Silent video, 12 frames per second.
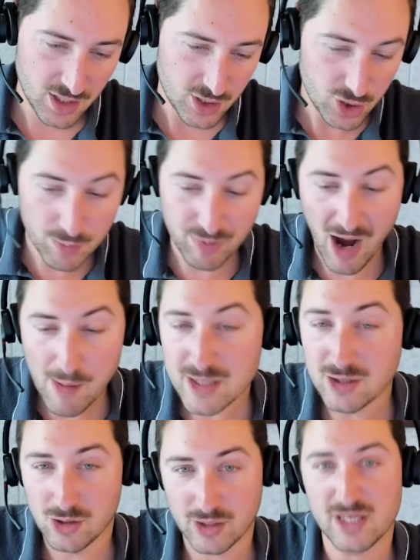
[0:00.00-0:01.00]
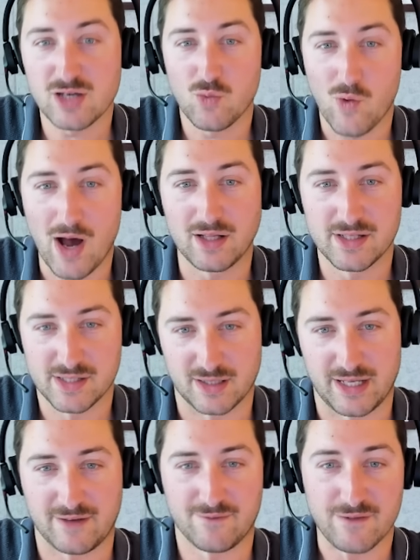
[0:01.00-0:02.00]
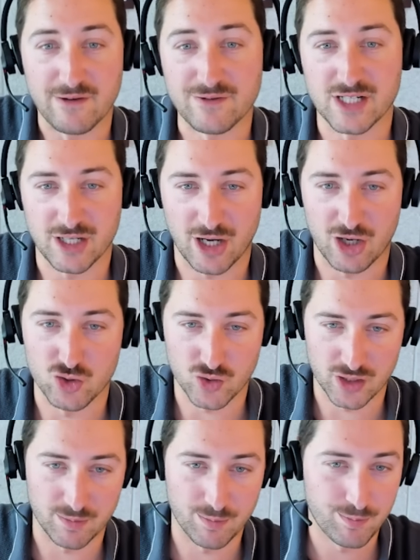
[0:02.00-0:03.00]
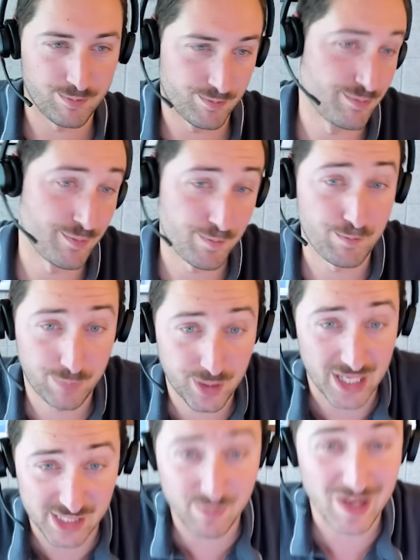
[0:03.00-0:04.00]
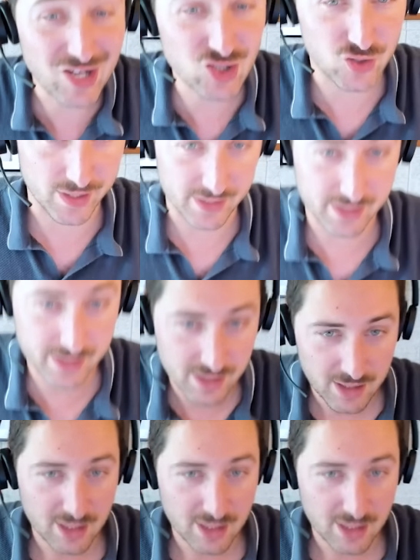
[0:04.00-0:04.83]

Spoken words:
You're probably looking well into like 1,500 plus pages,